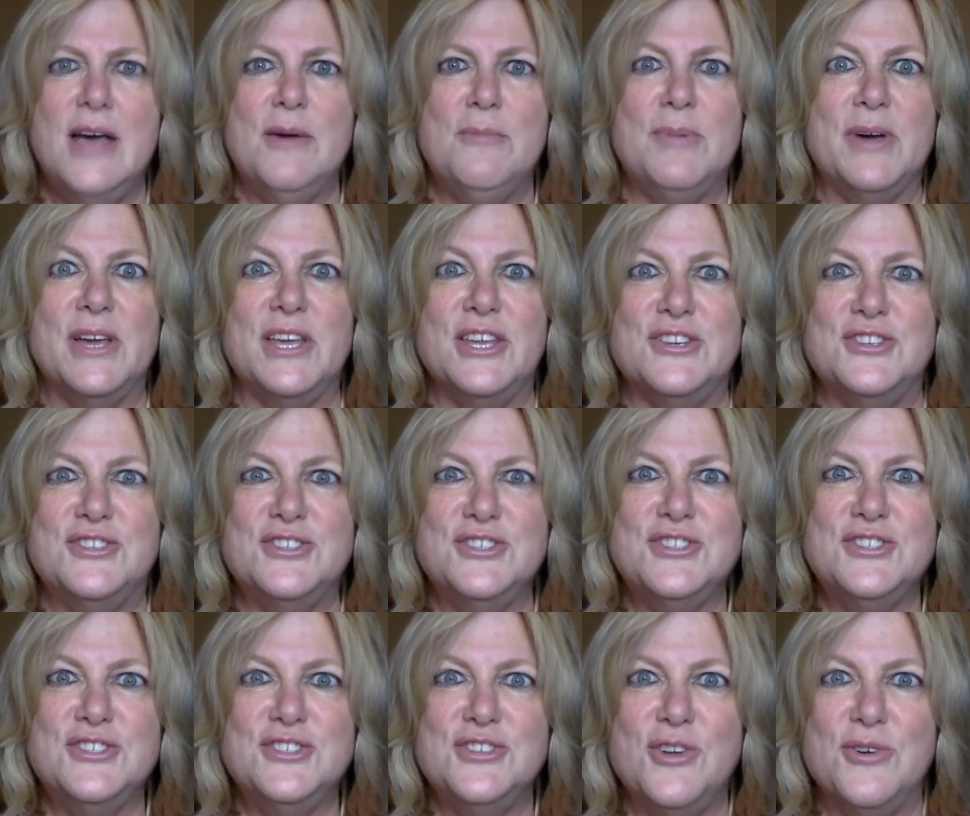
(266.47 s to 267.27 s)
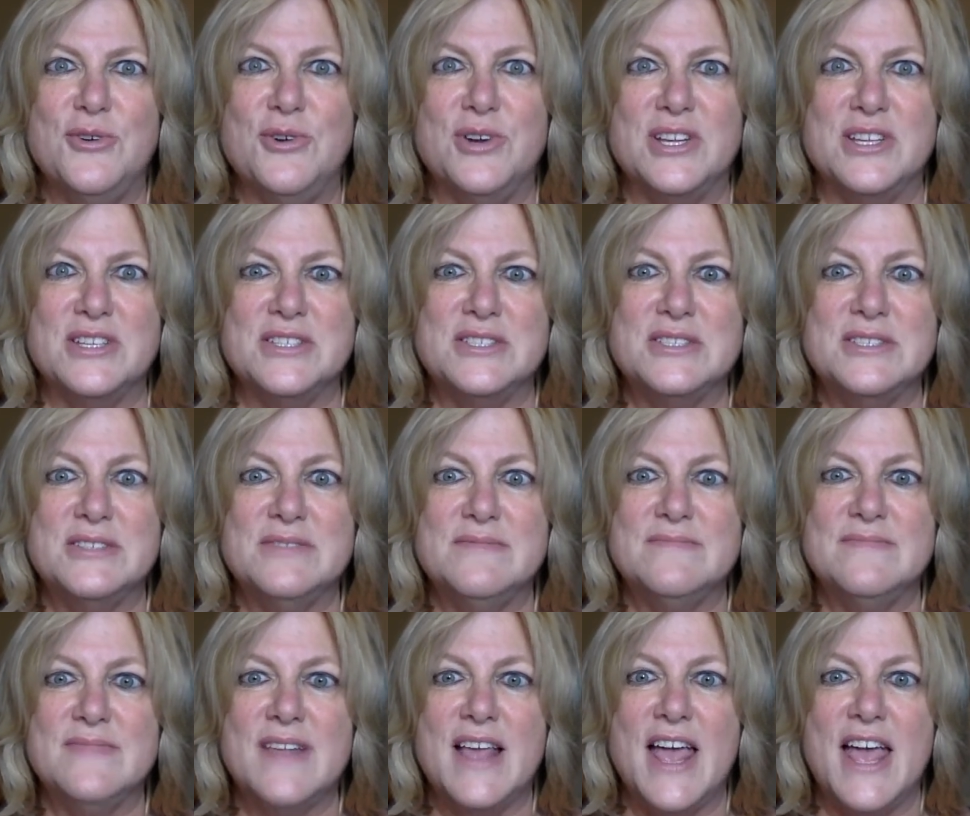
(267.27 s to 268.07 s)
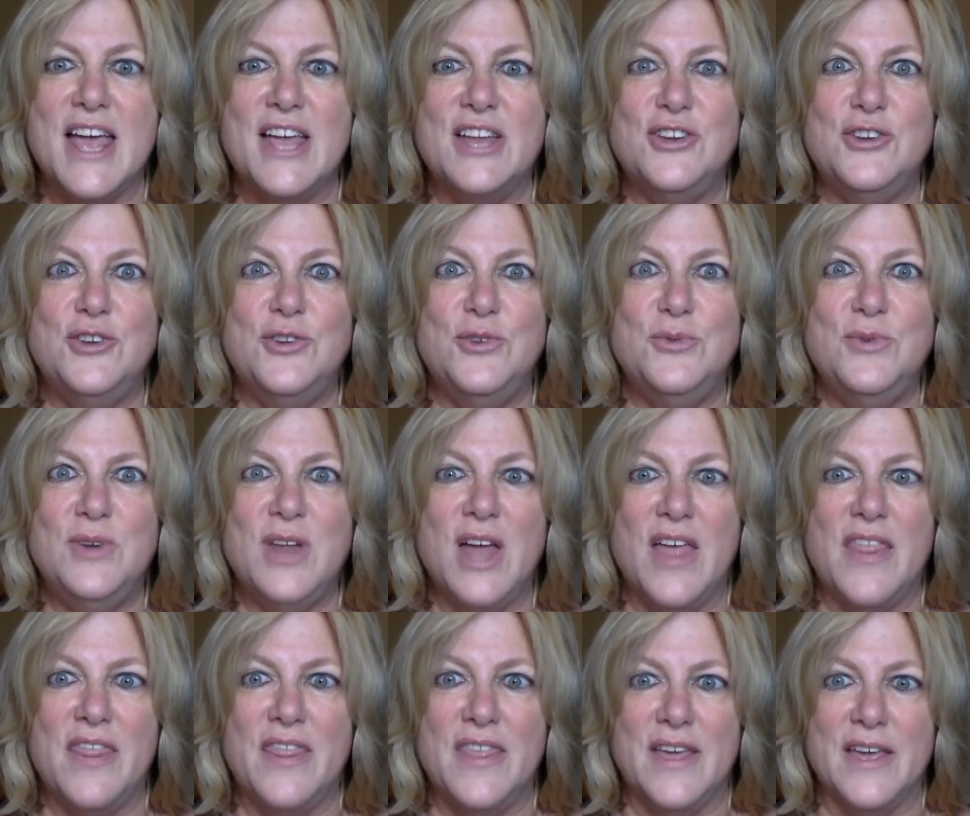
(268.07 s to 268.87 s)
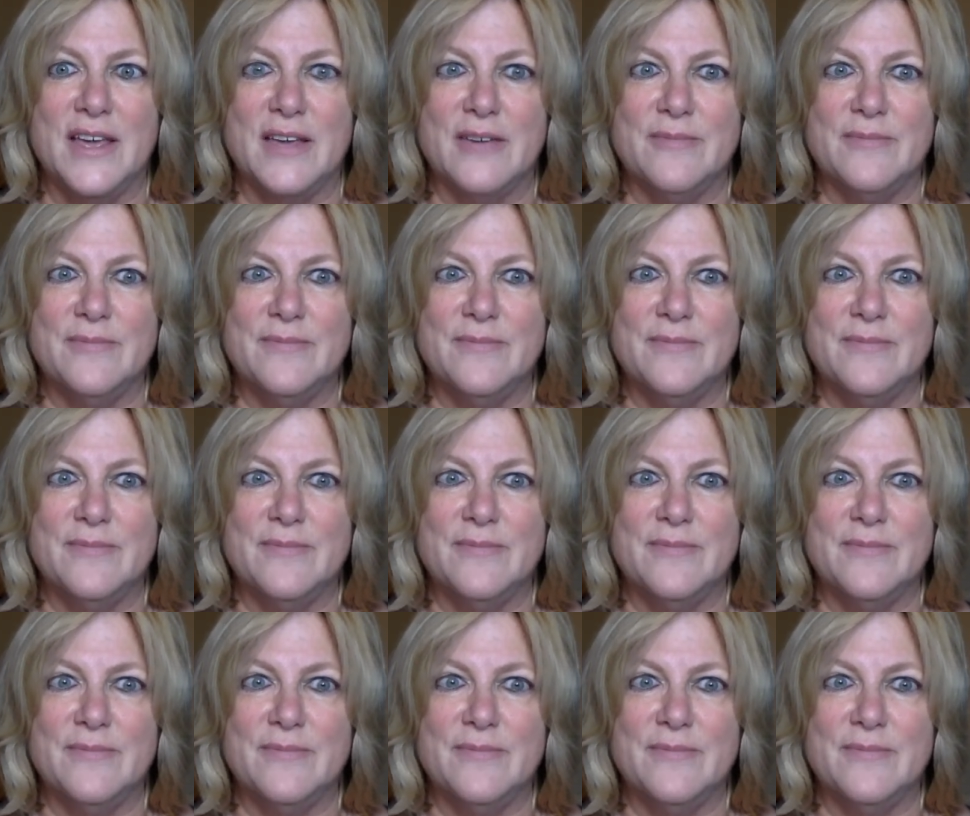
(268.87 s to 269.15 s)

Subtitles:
But you just notice and do nothing.